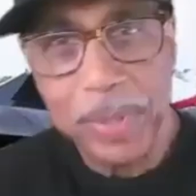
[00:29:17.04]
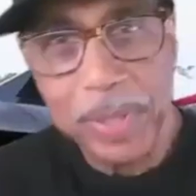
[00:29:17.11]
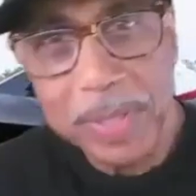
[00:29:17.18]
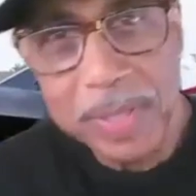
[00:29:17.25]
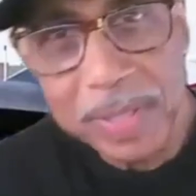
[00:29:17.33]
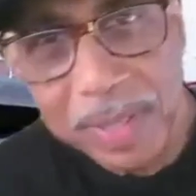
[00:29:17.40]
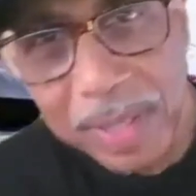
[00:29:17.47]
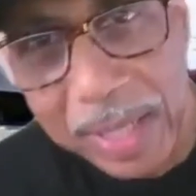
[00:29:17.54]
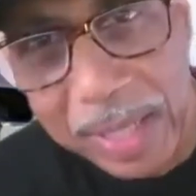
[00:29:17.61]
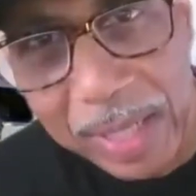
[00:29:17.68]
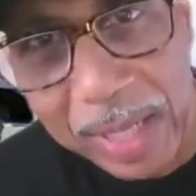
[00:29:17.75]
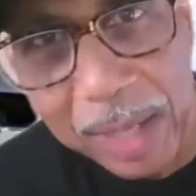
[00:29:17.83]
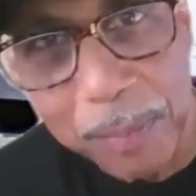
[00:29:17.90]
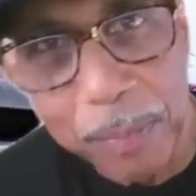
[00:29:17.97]
peace,
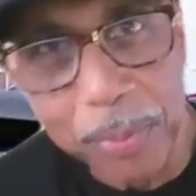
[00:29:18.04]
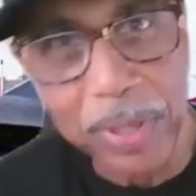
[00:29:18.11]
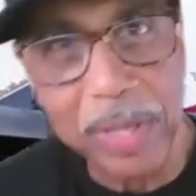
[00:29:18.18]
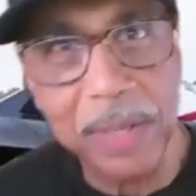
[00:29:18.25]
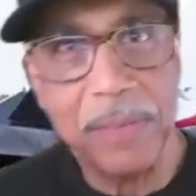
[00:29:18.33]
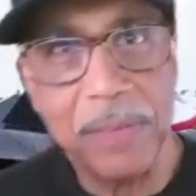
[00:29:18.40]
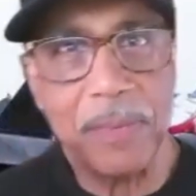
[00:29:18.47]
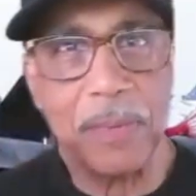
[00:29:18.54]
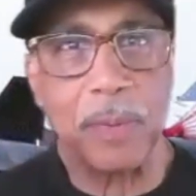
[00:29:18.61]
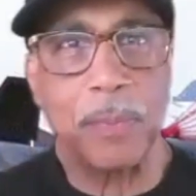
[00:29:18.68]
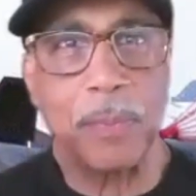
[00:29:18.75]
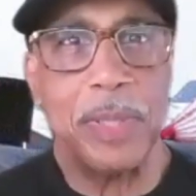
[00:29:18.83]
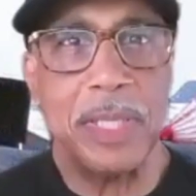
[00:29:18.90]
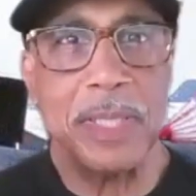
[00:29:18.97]
and I pray
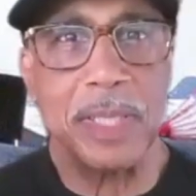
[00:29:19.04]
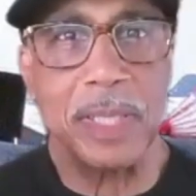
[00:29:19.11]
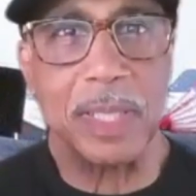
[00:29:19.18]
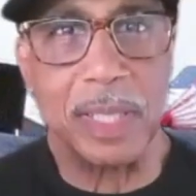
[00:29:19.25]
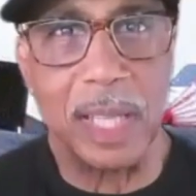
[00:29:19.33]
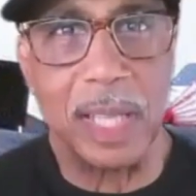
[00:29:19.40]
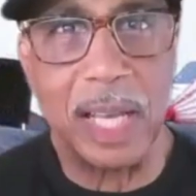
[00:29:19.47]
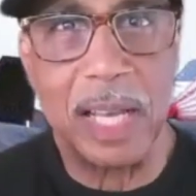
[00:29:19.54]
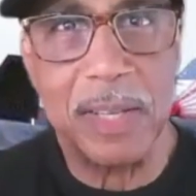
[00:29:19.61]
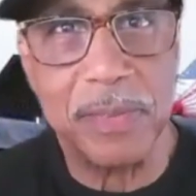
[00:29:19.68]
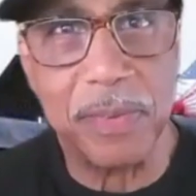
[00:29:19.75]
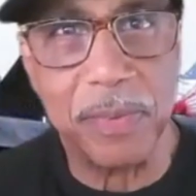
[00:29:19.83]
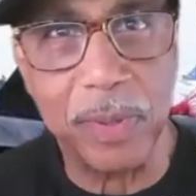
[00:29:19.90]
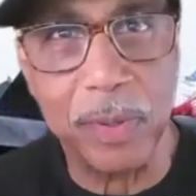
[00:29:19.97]
for peace in the
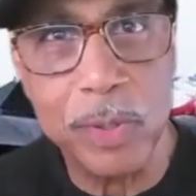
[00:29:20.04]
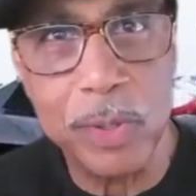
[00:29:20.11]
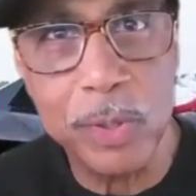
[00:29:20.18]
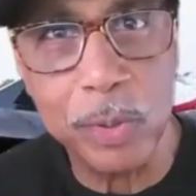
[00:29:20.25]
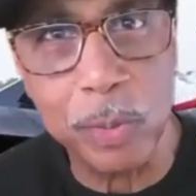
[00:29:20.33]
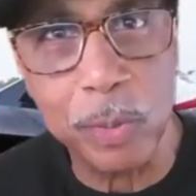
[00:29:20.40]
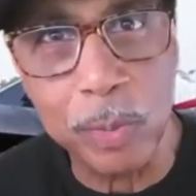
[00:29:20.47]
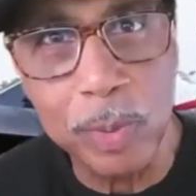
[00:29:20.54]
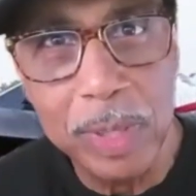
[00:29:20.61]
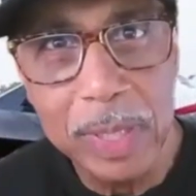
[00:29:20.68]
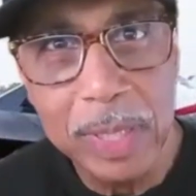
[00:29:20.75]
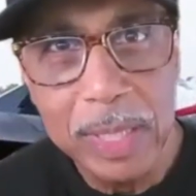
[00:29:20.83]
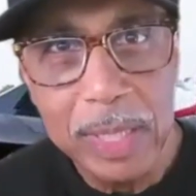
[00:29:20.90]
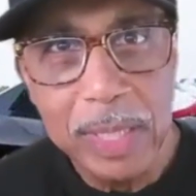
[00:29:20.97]
lives of those who
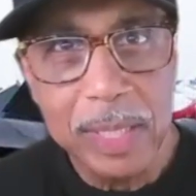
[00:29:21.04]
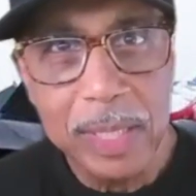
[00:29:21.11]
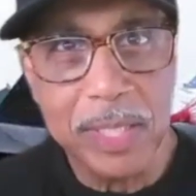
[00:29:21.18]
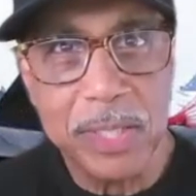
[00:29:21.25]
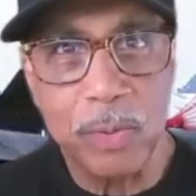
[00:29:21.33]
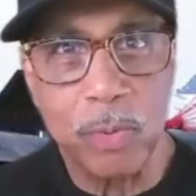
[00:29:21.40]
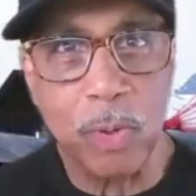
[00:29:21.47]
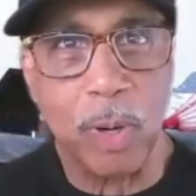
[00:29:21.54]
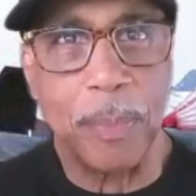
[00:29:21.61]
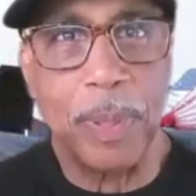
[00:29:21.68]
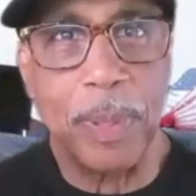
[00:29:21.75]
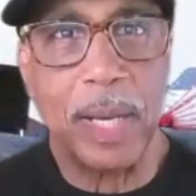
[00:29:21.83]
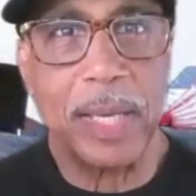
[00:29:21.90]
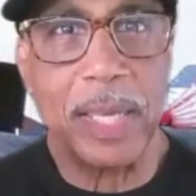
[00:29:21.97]
listen to our
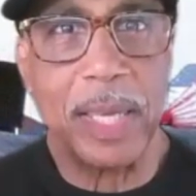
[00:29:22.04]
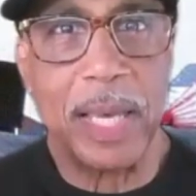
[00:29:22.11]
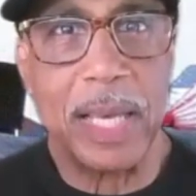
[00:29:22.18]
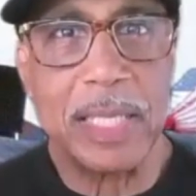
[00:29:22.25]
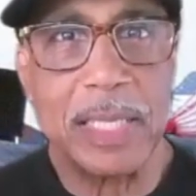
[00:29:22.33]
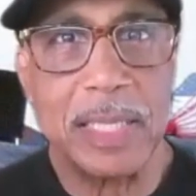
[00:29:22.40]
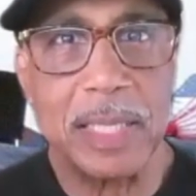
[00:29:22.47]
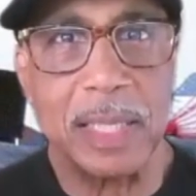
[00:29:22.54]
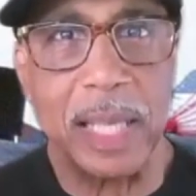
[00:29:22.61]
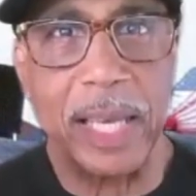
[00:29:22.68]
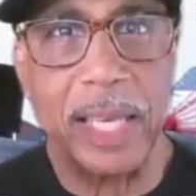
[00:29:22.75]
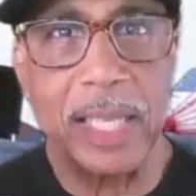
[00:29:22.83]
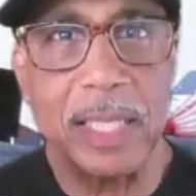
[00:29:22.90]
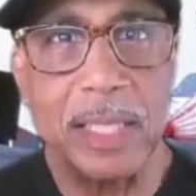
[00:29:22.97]
podcast,
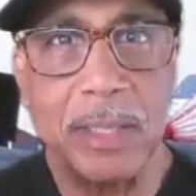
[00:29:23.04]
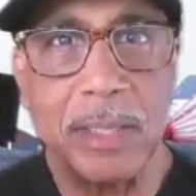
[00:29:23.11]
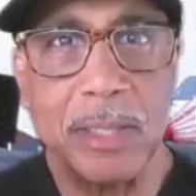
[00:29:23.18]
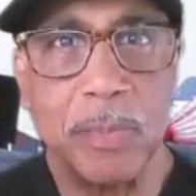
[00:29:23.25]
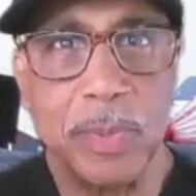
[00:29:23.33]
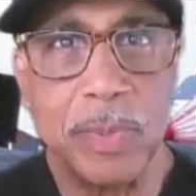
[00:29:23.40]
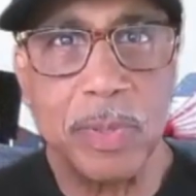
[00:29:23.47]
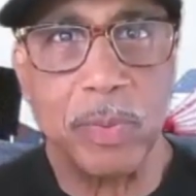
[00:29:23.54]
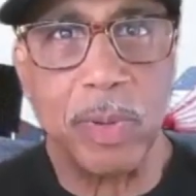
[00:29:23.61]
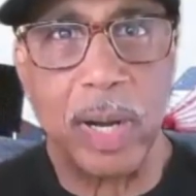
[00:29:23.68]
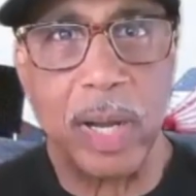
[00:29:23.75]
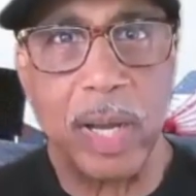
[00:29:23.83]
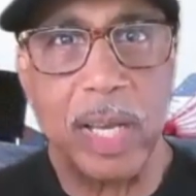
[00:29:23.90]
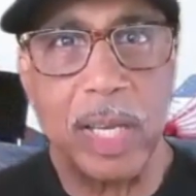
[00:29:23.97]
like and
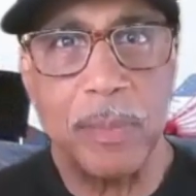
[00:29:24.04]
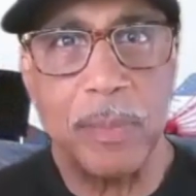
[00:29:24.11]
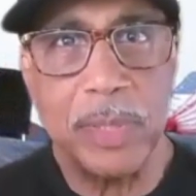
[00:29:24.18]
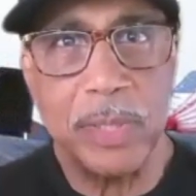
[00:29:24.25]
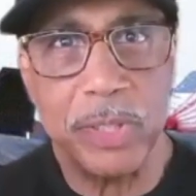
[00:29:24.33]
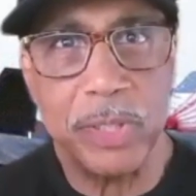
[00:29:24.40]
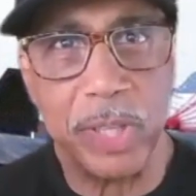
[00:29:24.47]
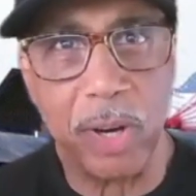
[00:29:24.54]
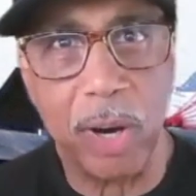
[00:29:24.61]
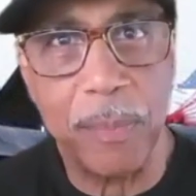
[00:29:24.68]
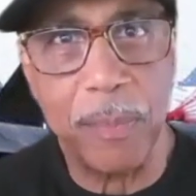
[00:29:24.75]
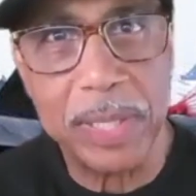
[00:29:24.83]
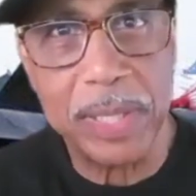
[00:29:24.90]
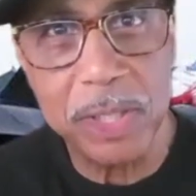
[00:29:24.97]
subscribe and share
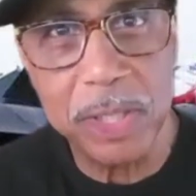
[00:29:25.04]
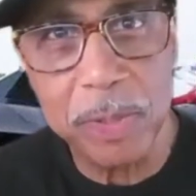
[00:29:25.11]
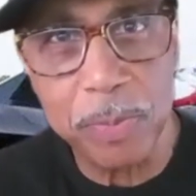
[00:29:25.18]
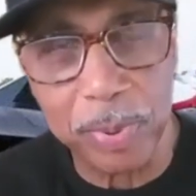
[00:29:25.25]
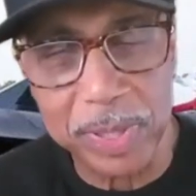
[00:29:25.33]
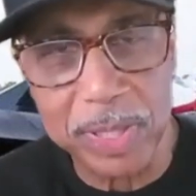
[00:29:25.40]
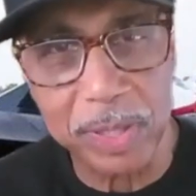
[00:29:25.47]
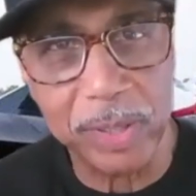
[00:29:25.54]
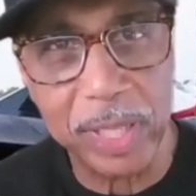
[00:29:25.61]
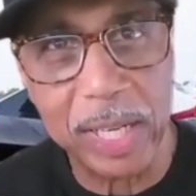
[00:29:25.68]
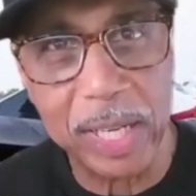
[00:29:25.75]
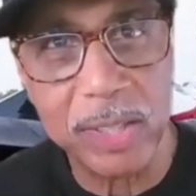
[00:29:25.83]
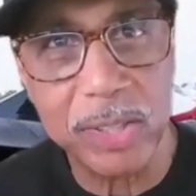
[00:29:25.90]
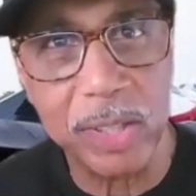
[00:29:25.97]
our message. Please look
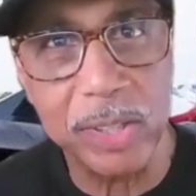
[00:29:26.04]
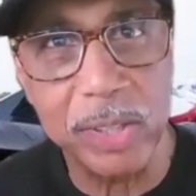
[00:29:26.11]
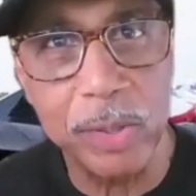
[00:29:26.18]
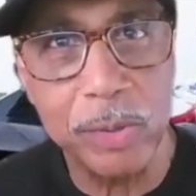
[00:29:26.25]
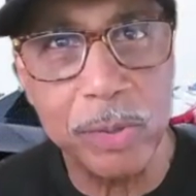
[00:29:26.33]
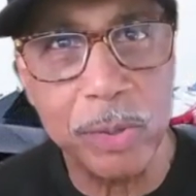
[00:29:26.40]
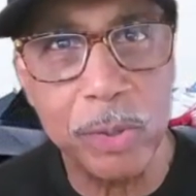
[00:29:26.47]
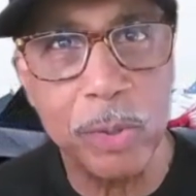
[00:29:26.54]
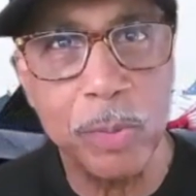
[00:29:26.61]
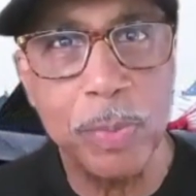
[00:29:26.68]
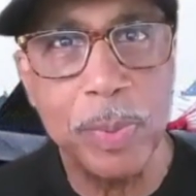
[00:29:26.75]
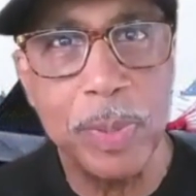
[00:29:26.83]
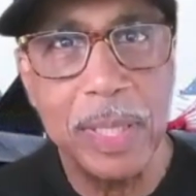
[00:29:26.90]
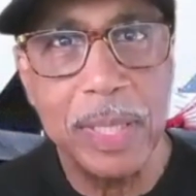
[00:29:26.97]
at us on
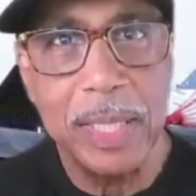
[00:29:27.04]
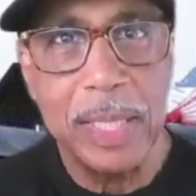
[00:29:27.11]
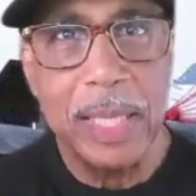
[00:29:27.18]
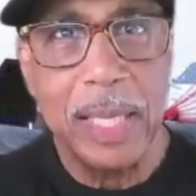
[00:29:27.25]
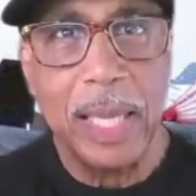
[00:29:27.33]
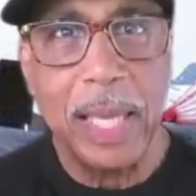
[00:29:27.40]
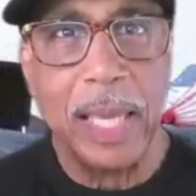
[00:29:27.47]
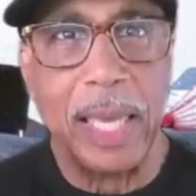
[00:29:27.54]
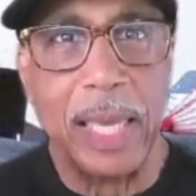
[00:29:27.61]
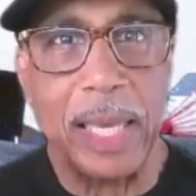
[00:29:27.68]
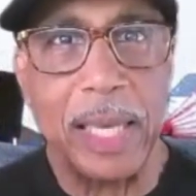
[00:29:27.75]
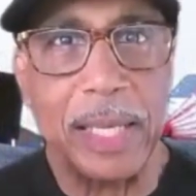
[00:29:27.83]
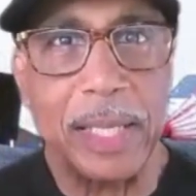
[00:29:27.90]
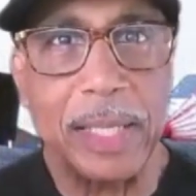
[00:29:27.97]
YouTube
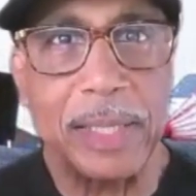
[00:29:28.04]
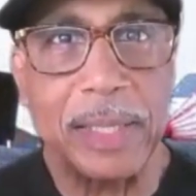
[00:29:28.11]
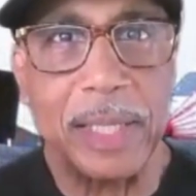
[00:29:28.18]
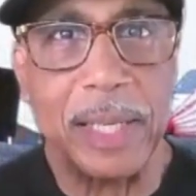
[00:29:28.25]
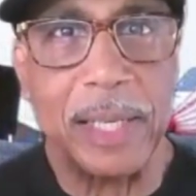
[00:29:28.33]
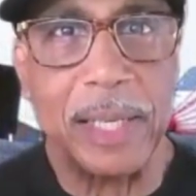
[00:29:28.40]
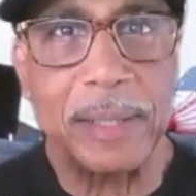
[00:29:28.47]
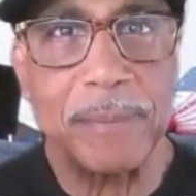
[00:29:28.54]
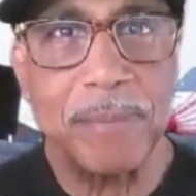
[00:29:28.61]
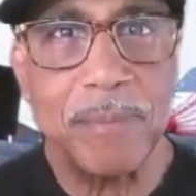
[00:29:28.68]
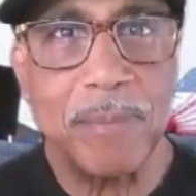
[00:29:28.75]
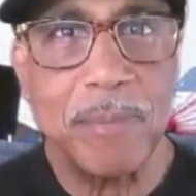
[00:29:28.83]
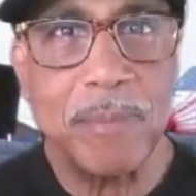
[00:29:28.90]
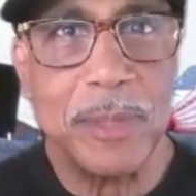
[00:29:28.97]
and
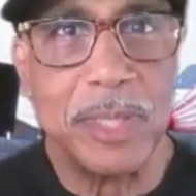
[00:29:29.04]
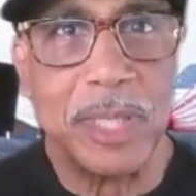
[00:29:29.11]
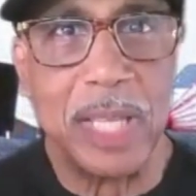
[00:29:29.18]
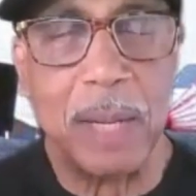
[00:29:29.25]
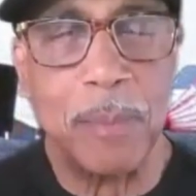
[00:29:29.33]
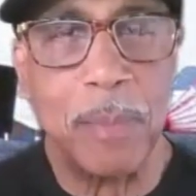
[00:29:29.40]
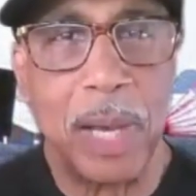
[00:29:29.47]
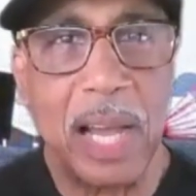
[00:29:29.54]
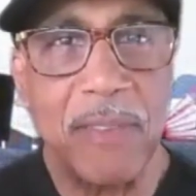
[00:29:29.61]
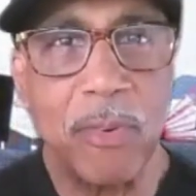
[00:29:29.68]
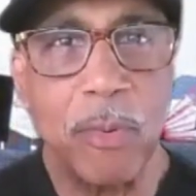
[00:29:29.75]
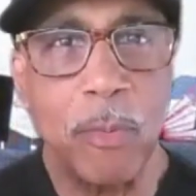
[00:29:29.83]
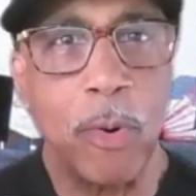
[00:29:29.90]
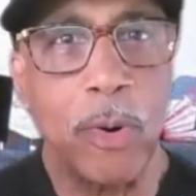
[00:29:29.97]
stand by
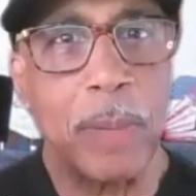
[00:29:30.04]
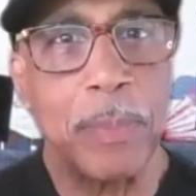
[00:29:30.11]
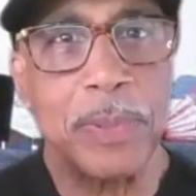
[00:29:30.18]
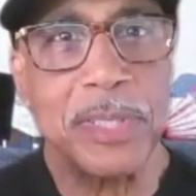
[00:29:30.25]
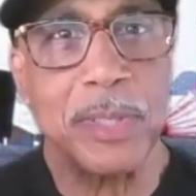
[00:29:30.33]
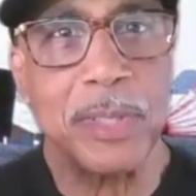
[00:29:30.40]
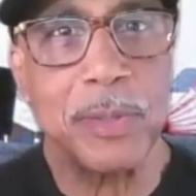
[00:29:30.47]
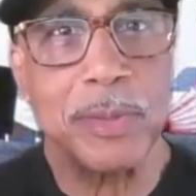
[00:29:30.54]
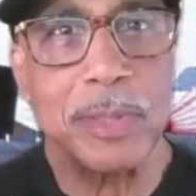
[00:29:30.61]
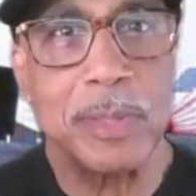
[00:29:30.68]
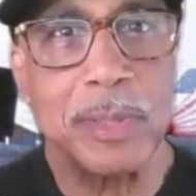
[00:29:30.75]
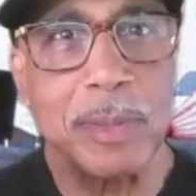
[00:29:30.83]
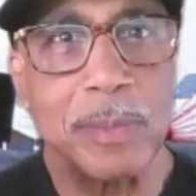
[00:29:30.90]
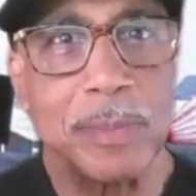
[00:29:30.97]
for more
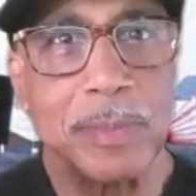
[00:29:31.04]
episodes.